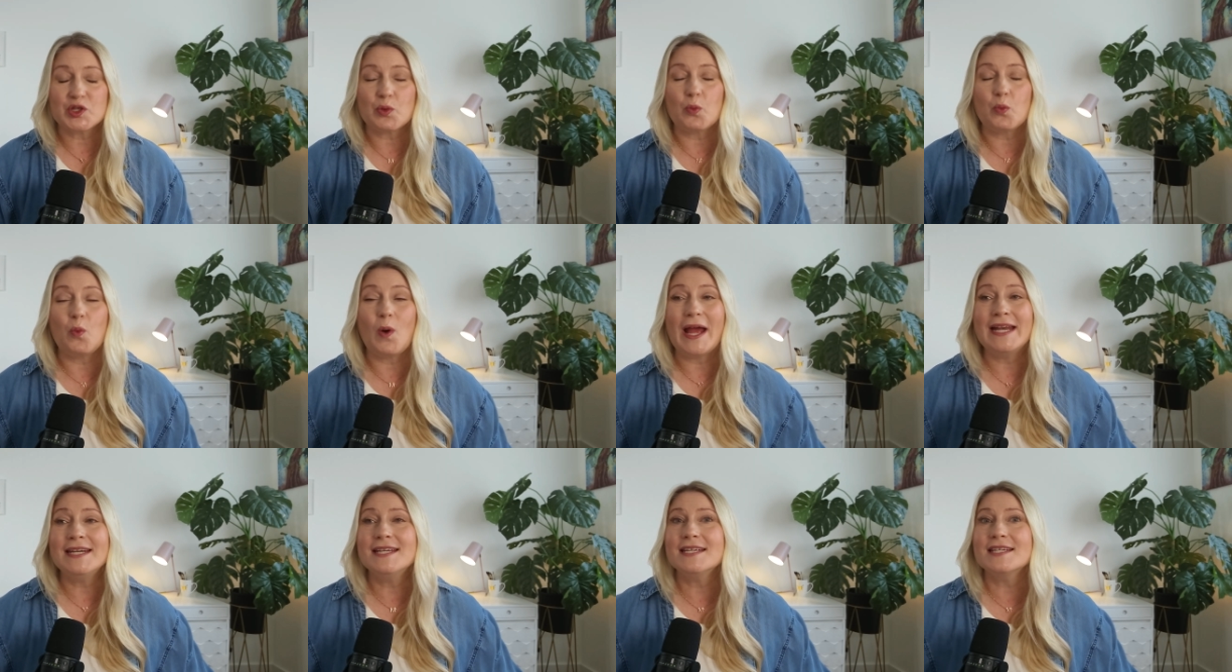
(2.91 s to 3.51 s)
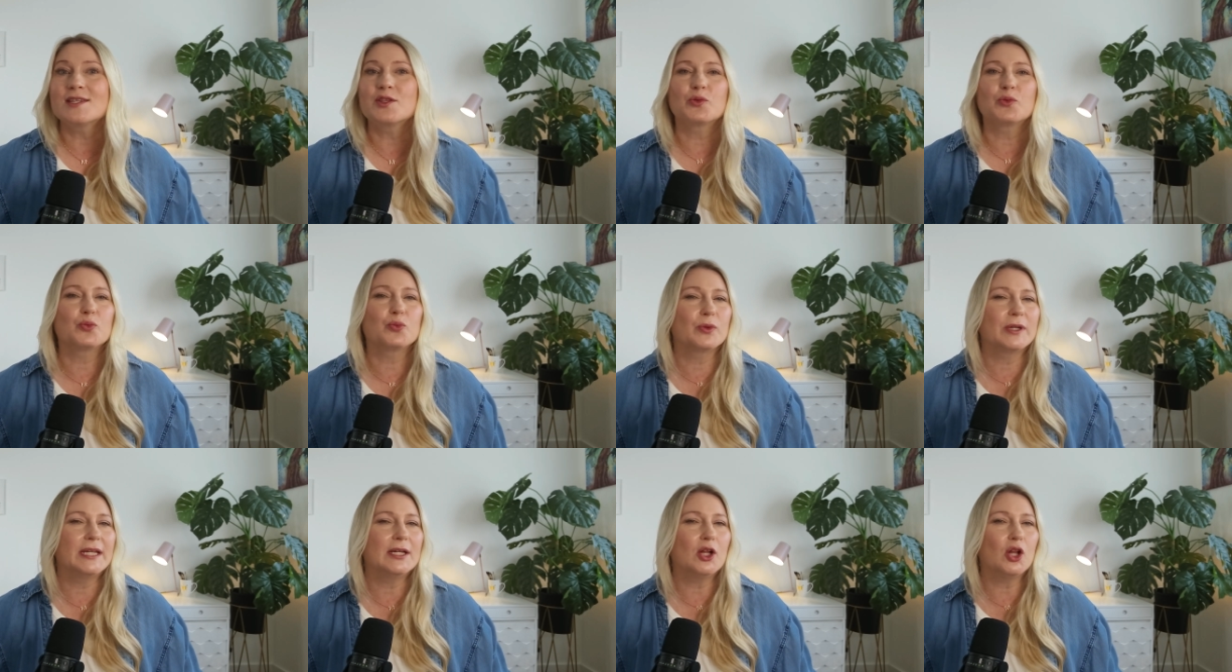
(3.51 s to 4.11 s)
when does the
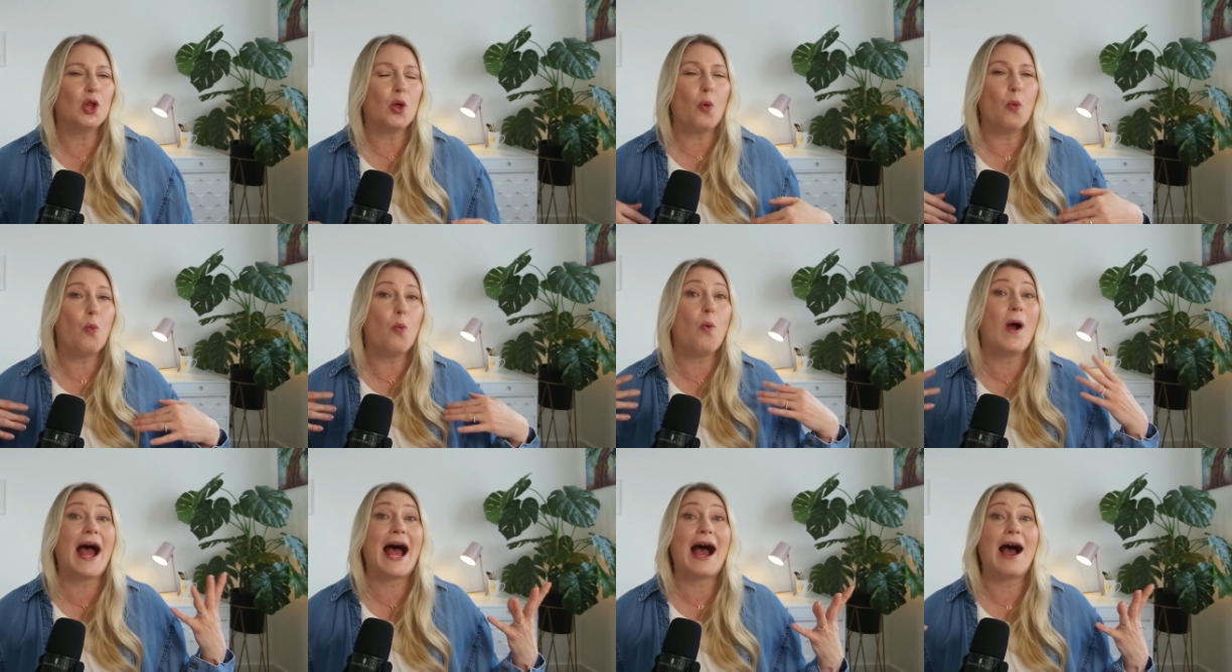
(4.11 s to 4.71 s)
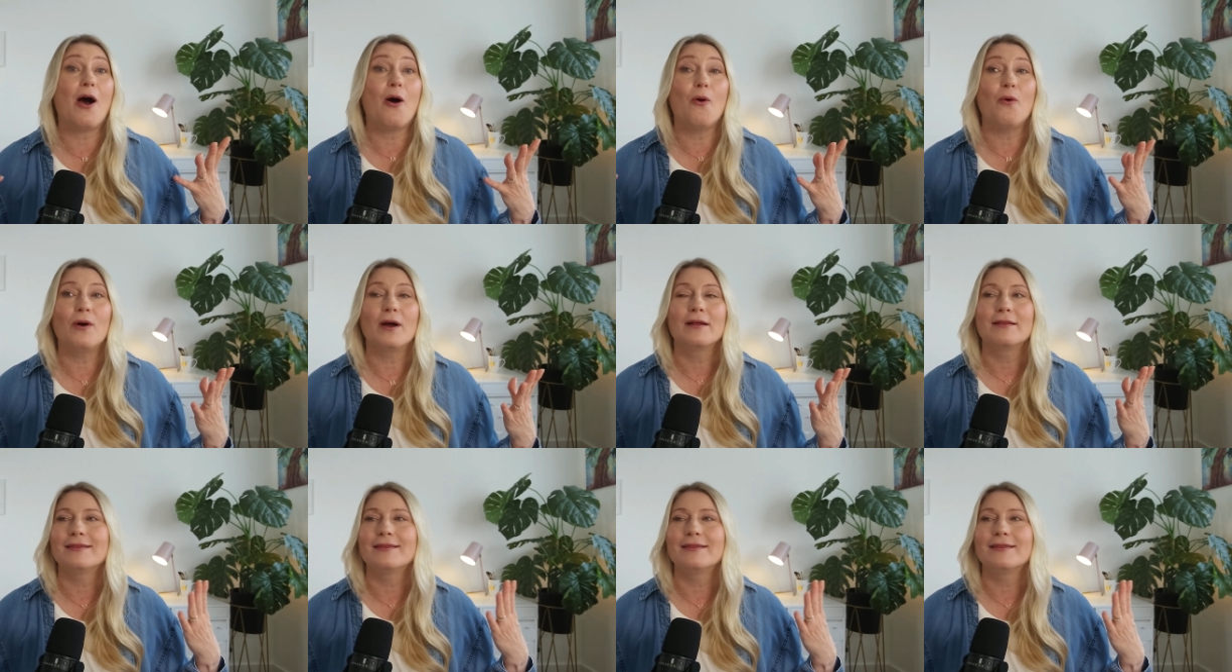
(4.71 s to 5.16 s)
real wow,